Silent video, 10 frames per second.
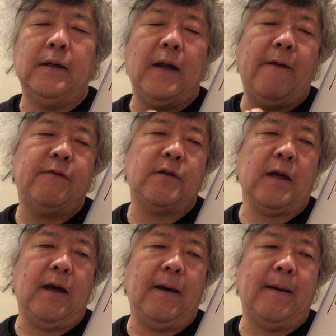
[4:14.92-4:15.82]
life's
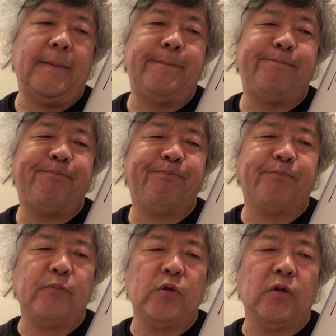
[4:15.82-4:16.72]

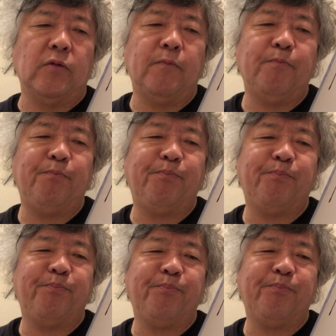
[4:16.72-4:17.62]
you know
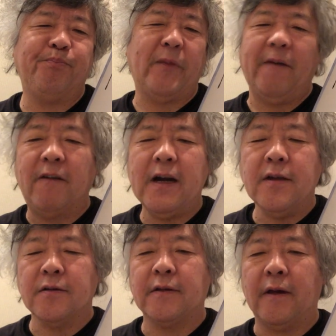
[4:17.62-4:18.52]

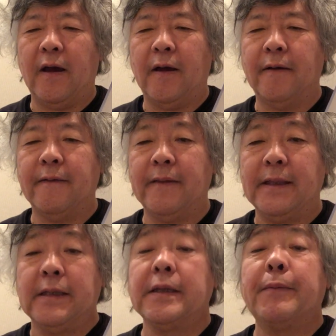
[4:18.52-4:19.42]
values
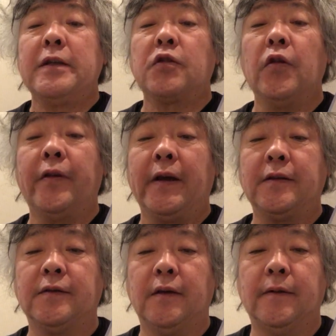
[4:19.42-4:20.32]
in the Japanese
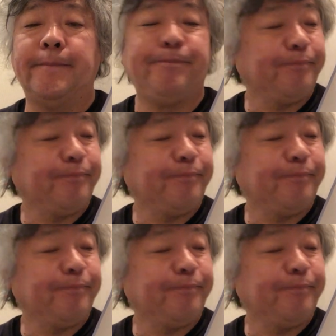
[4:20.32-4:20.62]
context. So